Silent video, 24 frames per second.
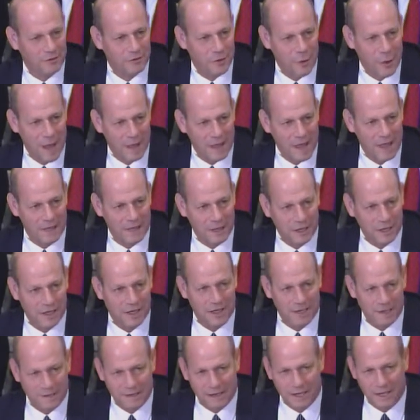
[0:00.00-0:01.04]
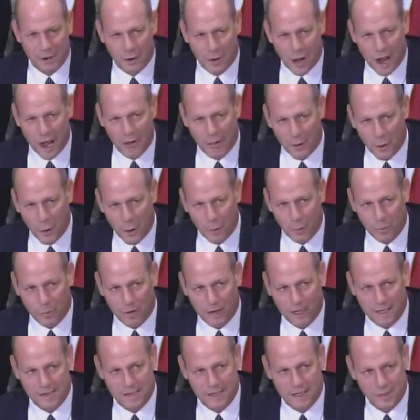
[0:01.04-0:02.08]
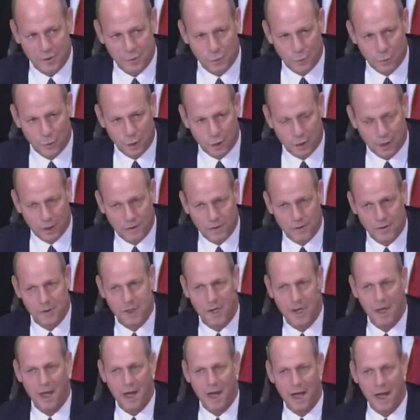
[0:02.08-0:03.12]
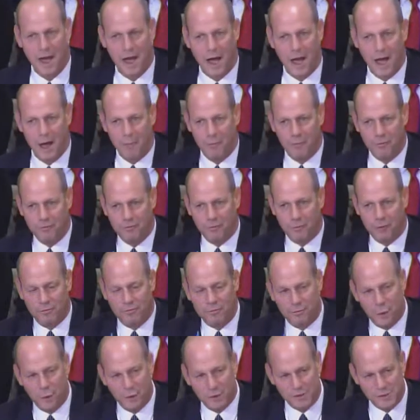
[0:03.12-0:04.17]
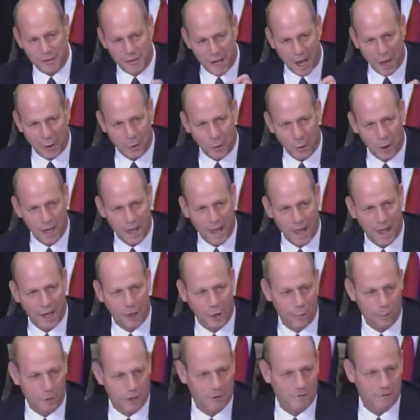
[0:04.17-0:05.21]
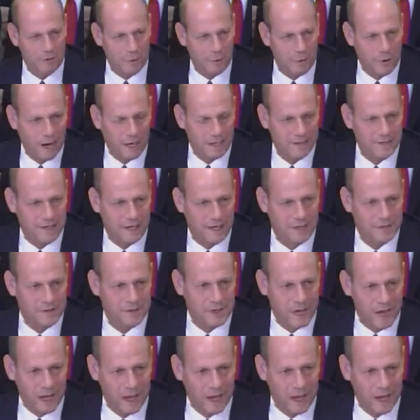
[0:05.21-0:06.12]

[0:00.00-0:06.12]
So I think you need to hear how the whole process works before focusing on one element of the process.